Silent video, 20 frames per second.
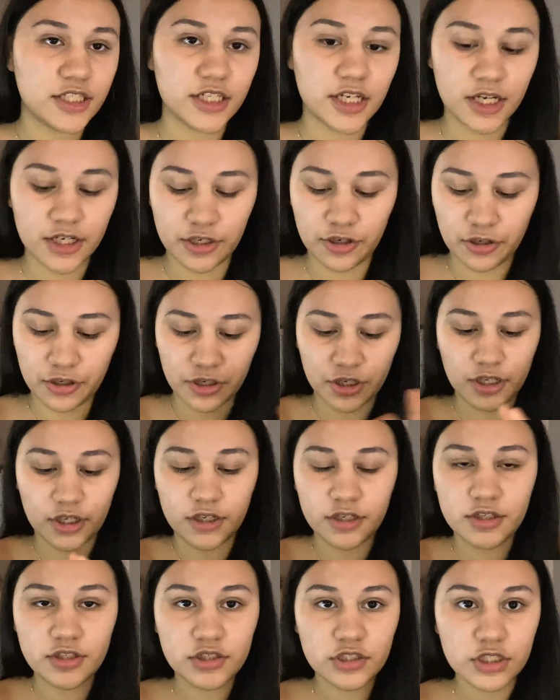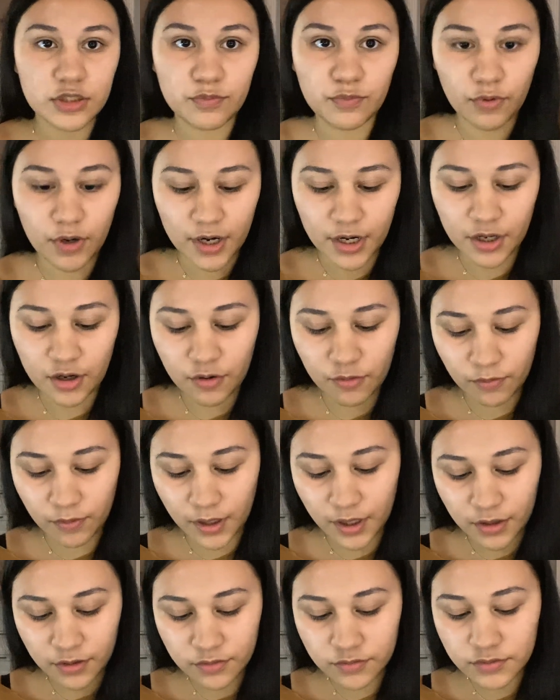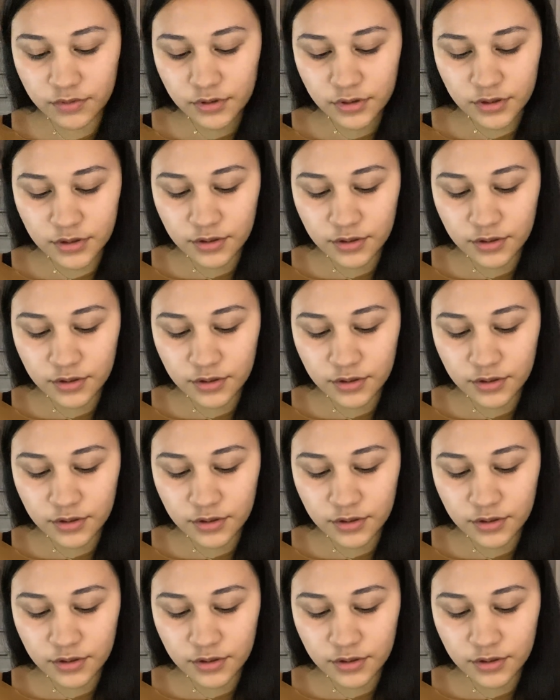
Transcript: and you're gonna spread it around.